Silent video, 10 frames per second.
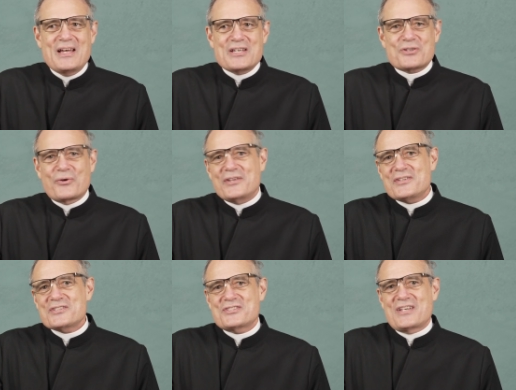So in
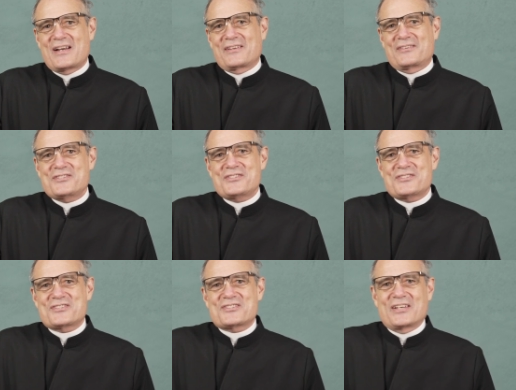this, uh, this
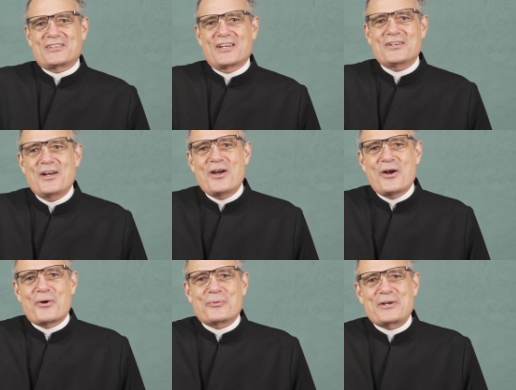Sunday,
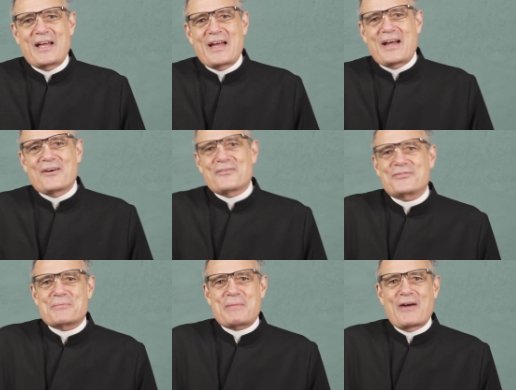we
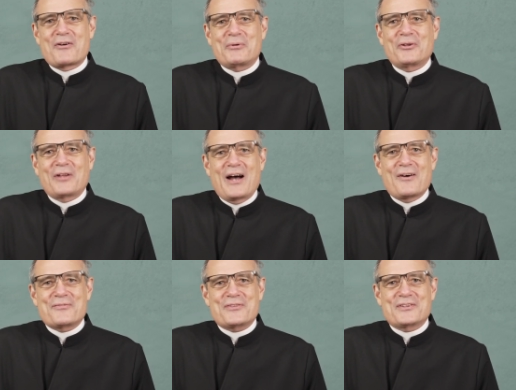have the parable
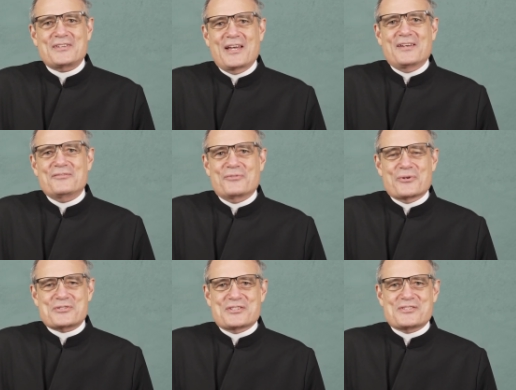of the ten
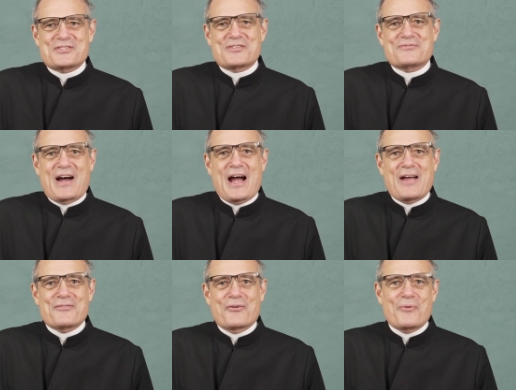virgins.
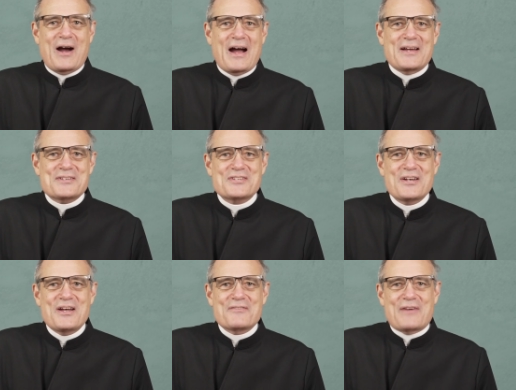Five are wise,
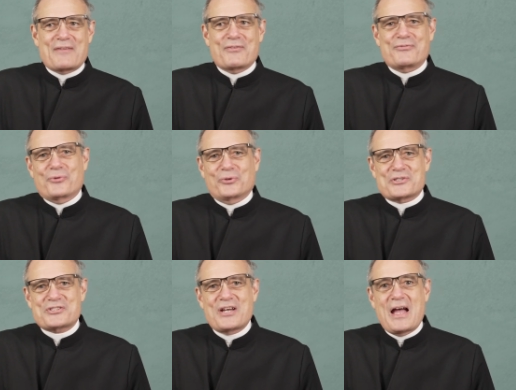five are
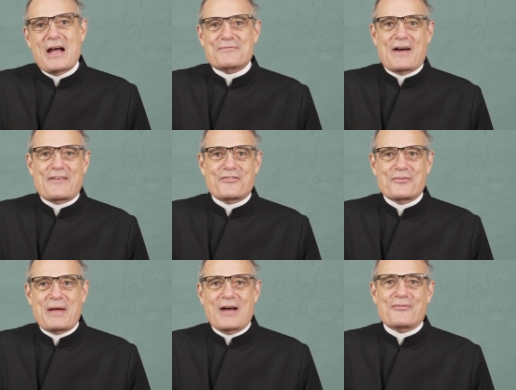foolish. Five of
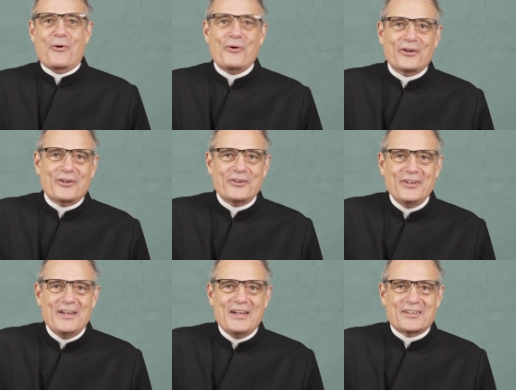them have
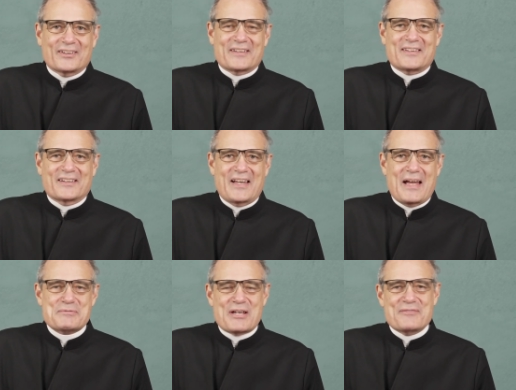oil to light their
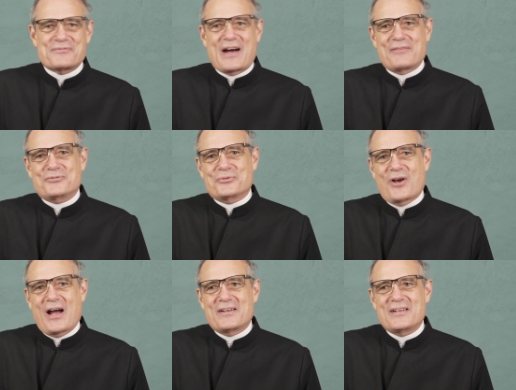lamps, and five do
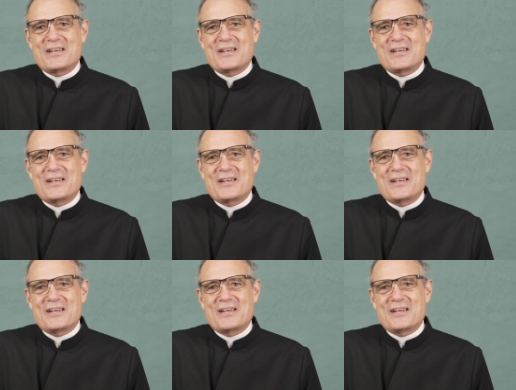not.